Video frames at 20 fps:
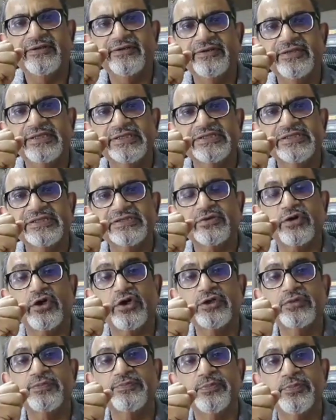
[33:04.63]
This is
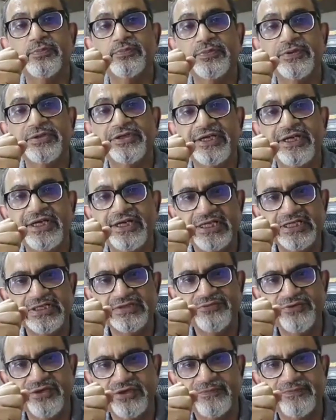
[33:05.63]
called drainage
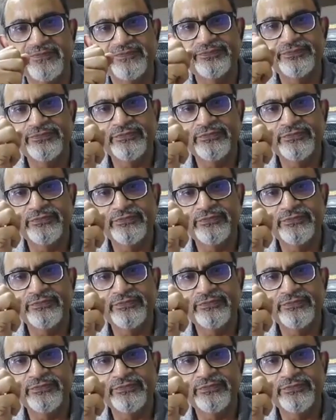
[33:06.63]
film.